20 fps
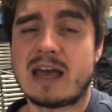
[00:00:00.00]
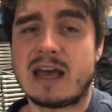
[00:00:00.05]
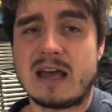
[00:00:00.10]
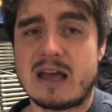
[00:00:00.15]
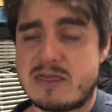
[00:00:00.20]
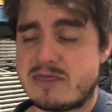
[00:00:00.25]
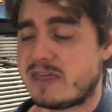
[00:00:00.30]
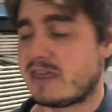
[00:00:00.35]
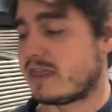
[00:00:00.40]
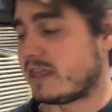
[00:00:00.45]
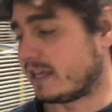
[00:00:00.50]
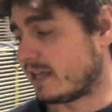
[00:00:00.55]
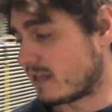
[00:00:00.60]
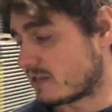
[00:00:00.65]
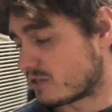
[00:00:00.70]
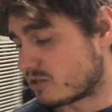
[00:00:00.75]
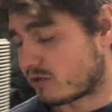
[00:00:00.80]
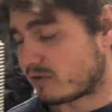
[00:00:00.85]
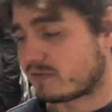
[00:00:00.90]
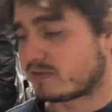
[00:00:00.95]
and then they
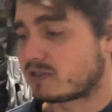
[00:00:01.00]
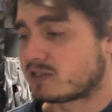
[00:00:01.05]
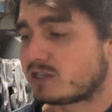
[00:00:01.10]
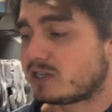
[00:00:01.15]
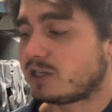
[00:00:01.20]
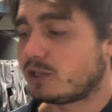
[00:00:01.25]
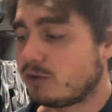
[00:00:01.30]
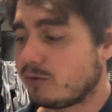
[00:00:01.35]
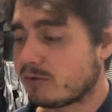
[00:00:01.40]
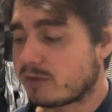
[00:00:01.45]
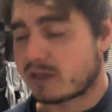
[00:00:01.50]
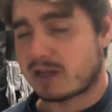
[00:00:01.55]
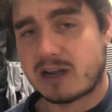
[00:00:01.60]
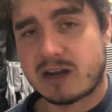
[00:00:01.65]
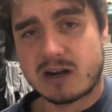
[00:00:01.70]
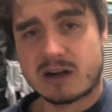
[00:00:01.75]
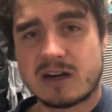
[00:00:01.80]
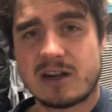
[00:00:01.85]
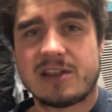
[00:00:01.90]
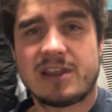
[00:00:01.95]
can sort of see you
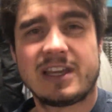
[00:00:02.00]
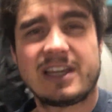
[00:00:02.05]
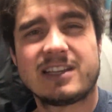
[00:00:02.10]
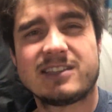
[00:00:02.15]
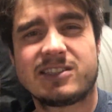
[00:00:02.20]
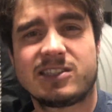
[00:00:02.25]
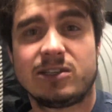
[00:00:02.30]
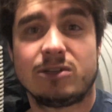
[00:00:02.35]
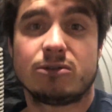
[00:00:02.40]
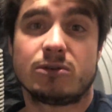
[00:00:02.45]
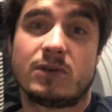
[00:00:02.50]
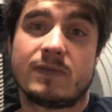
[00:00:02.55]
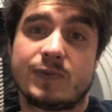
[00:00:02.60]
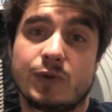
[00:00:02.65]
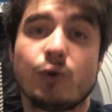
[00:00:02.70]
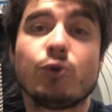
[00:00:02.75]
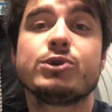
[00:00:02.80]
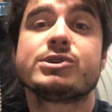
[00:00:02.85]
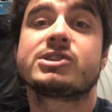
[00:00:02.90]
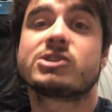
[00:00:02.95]
there. They can see your
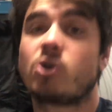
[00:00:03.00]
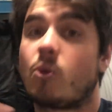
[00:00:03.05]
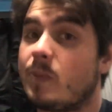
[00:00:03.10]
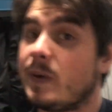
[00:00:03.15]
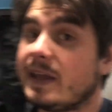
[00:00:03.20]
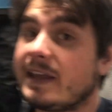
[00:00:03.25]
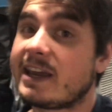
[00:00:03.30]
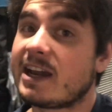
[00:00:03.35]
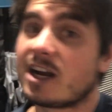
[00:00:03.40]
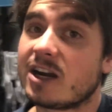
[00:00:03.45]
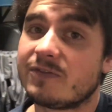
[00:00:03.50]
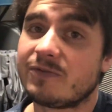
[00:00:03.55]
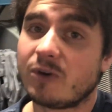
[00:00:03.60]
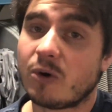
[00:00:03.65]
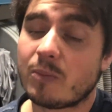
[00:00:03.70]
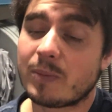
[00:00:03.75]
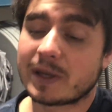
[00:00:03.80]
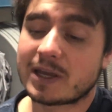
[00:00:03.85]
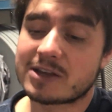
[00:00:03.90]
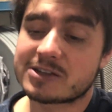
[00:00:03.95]
reviews. So be
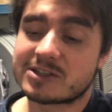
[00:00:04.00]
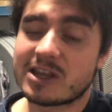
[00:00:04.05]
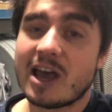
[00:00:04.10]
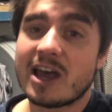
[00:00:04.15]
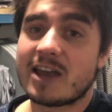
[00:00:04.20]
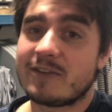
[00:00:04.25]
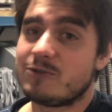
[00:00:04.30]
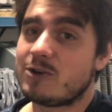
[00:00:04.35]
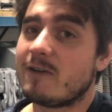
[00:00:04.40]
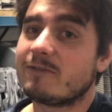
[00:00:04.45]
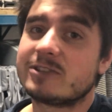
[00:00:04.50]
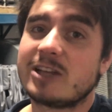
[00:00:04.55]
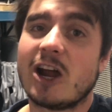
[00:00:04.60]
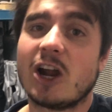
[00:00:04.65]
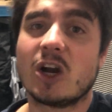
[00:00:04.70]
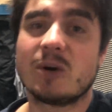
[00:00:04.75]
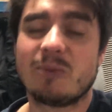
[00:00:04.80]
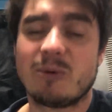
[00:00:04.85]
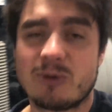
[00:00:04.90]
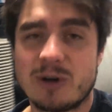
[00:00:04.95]
careful because if you have
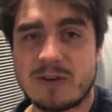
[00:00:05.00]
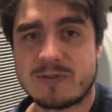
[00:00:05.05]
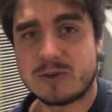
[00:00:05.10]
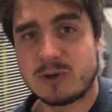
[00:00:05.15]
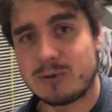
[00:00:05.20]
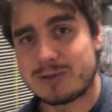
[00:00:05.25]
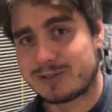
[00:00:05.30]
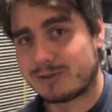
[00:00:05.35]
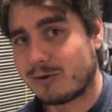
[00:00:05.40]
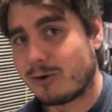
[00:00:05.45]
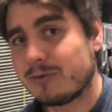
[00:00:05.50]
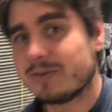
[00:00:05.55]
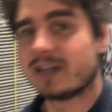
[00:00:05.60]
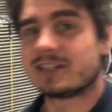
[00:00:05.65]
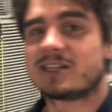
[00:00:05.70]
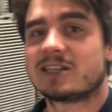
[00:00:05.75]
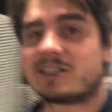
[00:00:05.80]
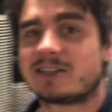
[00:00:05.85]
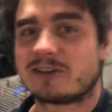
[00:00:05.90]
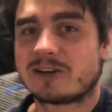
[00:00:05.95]
terrible reviews, you don't
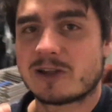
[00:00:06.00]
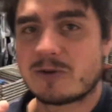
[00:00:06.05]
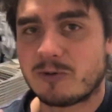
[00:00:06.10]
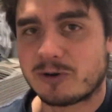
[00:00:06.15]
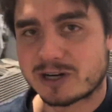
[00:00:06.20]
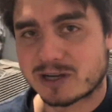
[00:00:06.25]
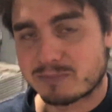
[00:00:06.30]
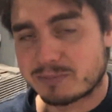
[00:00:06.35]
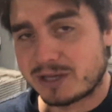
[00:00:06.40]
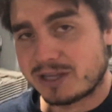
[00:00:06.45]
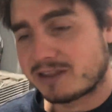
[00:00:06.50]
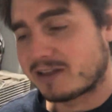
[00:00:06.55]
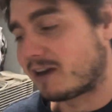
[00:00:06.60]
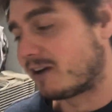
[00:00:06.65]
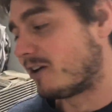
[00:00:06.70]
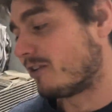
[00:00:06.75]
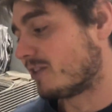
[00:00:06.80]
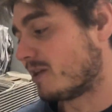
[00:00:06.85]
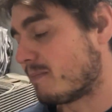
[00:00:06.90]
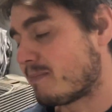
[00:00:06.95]
necessarily want to be
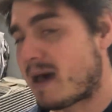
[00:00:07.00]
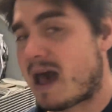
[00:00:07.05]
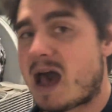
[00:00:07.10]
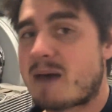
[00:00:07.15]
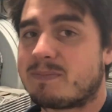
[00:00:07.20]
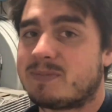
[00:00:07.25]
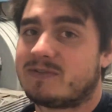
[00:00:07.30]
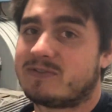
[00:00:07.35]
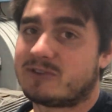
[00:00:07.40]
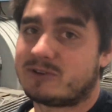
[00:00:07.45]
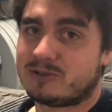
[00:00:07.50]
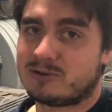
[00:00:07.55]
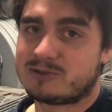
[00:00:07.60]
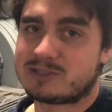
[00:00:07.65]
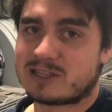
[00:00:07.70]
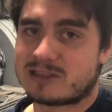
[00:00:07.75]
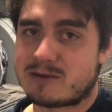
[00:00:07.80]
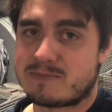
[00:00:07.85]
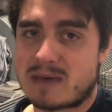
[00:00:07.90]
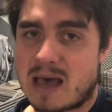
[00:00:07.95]
there on the map if they're
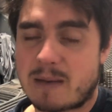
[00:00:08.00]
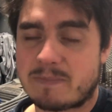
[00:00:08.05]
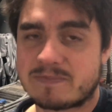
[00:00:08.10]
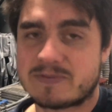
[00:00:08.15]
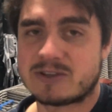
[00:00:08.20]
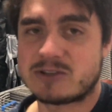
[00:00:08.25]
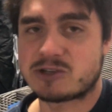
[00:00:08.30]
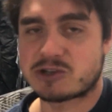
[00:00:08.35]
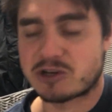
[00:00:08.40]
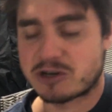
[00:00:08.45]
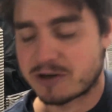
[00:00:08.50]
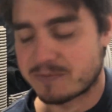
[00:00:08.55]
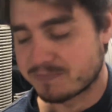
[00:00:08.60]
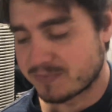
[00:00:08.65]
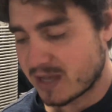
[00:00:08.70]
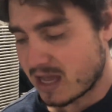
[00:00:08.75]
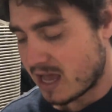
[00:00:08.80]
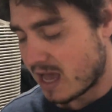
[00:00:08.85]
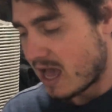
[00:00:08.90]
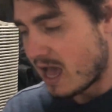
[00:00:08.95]
using the map feature.
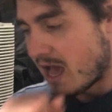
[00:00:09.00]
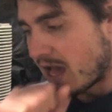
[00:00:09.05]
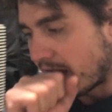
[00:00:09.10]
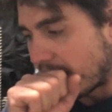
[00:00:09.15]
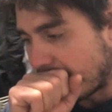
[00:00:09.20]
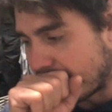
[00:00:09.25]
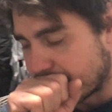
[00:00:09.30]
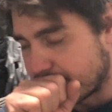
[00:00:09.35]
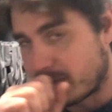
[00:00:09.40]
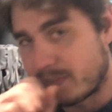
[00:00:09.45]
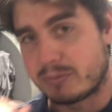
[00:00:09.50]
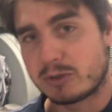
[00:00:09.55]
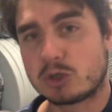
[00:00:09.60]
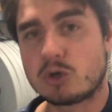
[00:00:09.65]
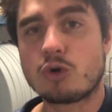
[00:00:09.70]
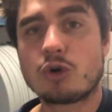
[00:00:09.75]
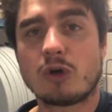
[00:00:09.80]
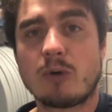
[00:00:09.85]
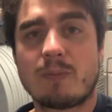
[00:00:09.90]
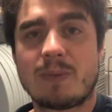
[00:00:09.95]
Um, but
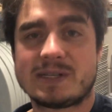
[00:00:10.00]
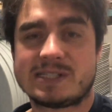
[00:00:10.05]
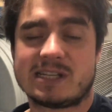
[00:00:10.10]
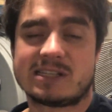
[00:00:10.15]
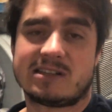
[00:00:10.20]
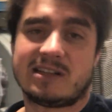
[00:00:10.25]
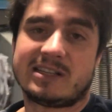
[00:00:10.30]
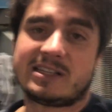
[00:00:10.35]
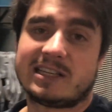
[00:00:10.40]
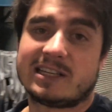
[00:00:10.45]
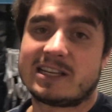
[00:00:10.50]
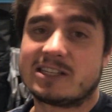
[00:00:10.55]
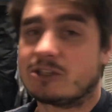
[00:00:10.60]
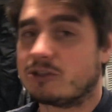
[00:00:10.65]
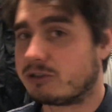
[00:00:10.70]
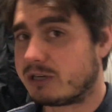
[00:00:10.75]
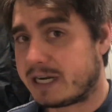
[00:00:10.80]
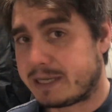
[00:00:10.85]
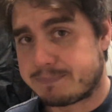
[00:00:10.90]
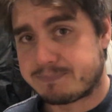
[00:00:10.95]
Google Business Listing is
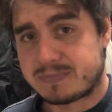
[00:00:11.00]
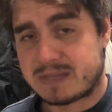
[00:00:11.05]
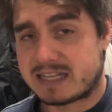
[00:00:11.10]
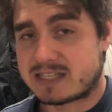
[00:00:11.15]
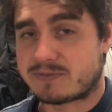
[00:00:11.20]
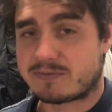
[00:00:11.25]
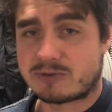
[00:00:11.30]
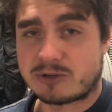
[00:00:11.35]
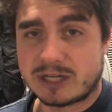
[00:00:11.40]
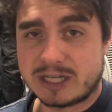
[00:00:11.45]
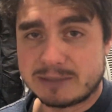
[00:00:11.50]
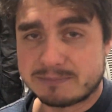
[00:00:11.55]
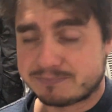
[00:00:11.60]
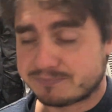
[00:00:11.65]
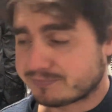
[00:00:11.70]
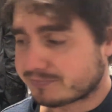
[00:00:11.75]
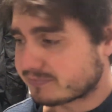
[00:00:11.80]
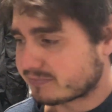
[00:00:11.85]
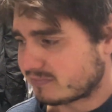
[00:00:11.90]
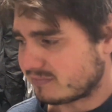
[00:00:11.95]
great. It's free.
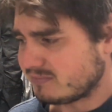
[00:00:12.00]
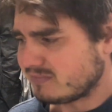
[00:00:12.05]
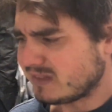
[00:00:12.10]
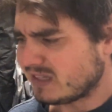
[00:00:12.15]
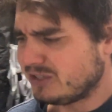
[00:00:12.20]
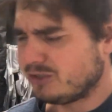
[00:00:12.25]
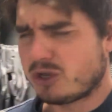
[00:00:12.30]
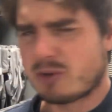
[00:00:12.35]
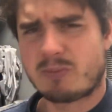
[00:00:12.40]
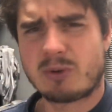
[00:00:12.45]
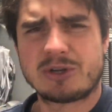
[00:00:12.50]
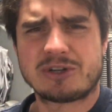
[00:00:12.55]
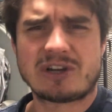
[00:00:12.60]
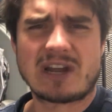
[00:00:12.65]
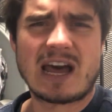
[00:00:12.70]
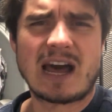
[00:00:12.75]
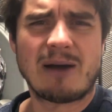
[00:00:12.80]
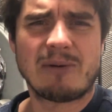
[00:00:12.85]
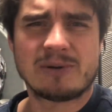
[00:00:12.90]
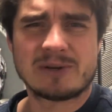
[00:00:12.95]
You can put your
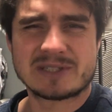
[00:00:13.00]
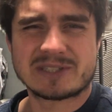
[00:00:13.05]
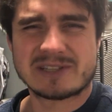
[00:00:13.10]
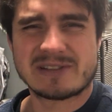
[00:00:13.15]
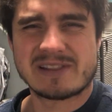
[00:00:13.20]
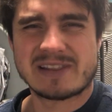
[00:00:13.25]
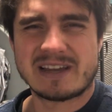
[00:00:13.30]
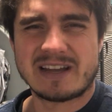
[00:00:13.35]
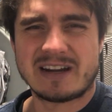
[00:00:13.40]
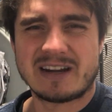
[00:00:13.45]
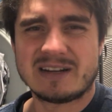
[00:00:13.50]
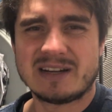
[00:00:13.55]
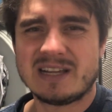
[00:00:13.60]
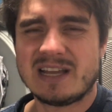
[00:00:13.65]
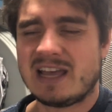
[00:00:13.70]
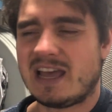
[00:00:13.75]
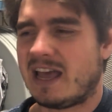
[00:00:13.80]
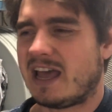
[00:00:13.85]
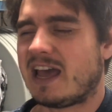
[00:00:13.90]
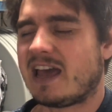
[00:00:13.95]
hours in there,
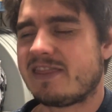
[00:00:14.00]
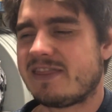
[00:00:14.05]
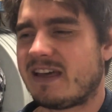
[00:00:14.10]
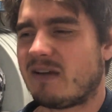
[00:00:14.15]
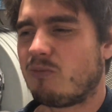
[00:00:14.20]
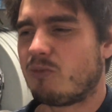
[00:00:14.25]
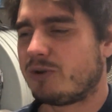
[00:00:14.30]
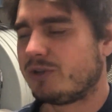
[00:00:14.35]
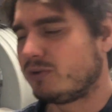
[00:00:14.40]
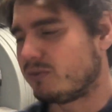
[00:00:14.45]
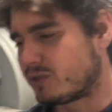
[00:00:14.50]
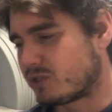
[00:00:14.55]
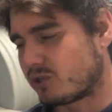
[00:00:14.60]
and then when you